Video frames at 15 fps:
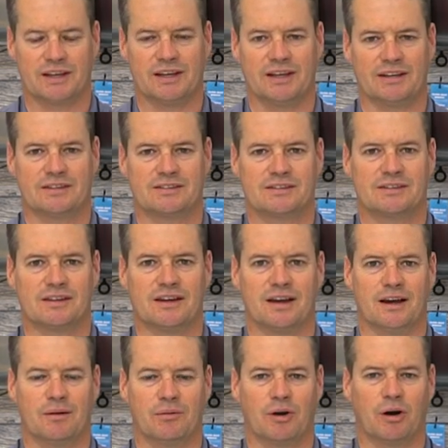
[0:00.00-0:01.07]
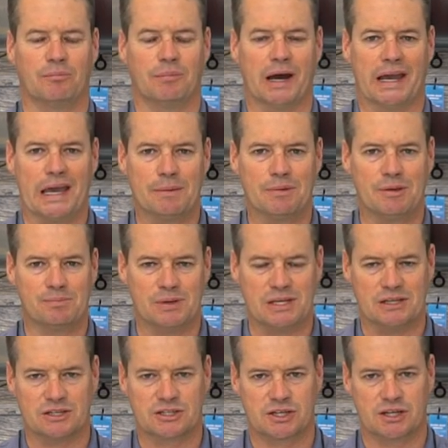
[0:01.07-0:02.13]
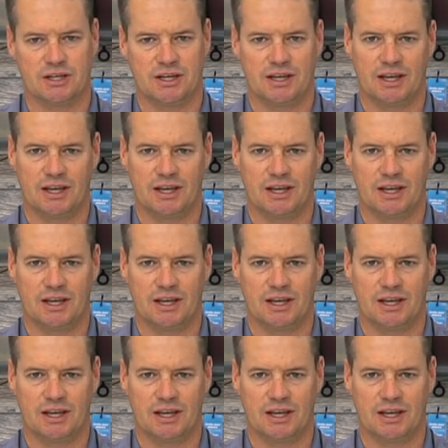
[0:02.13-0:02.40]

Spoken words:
It's called Miami Beach.